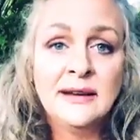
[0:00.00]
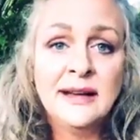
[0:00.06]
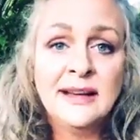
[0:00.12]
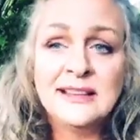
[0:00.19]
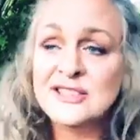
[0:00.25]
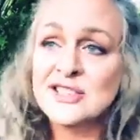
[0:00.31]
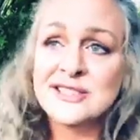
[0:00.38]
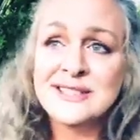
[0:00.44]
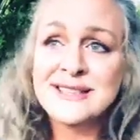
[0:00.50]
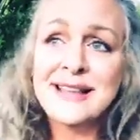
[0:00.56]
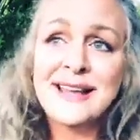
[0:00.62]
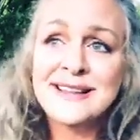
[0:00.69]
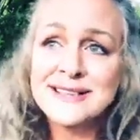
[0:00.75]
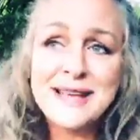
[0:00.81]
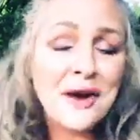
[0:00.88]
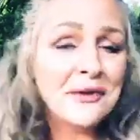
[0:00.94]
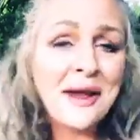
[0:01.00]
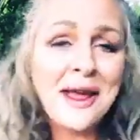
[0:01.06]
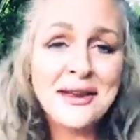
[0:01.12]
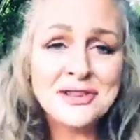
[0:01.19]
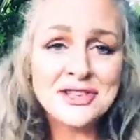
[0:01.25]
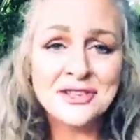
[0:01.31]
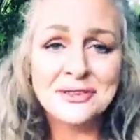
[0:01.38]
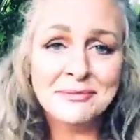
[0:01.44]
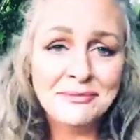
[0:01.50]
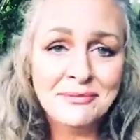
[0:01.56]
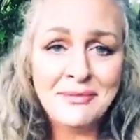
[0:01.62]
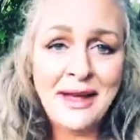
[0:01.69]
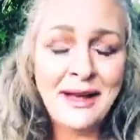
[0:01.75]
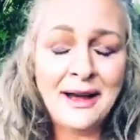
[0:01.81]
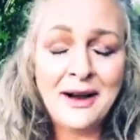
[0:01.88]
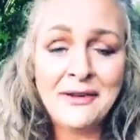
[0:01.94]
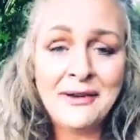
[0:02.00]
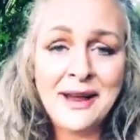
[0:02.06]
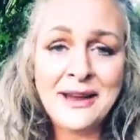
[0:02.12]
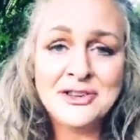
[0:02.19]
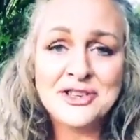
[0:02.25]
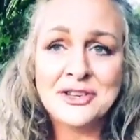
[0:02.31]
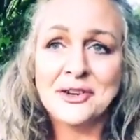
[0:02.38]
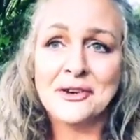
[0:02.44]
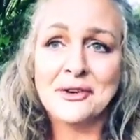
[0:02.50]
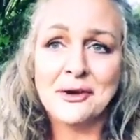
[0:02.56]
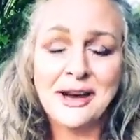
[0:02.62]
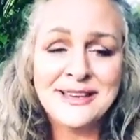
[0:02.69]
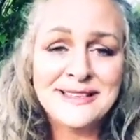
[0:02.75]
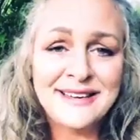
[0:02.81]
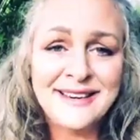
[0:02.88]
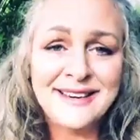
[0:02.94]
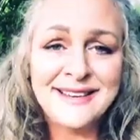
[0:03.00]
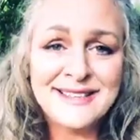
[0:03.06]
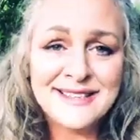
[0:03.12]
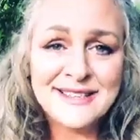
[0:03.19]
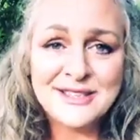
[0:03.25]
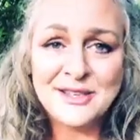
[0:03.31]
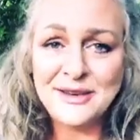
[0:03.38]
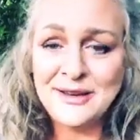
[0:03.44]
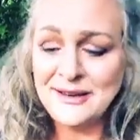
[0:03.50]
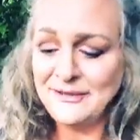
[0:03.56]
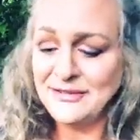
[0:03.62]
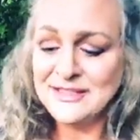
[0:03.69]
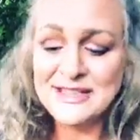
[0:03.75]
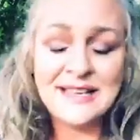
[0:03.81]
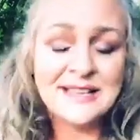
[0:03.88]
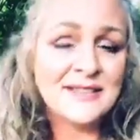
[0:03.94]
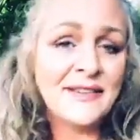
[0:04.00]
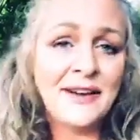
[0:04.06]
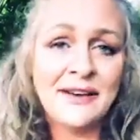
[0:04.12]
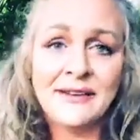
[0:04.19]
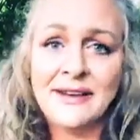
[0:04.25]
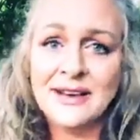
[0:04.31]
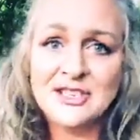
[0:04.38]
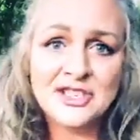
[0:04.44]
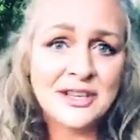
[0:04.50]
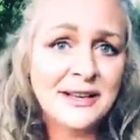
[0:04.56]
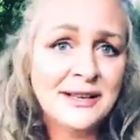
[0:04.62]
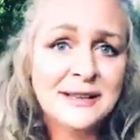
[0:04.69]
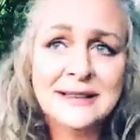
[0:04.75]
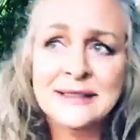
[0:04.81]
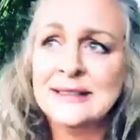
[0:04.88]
It's just, that's how nature created us, to have sattva, raja.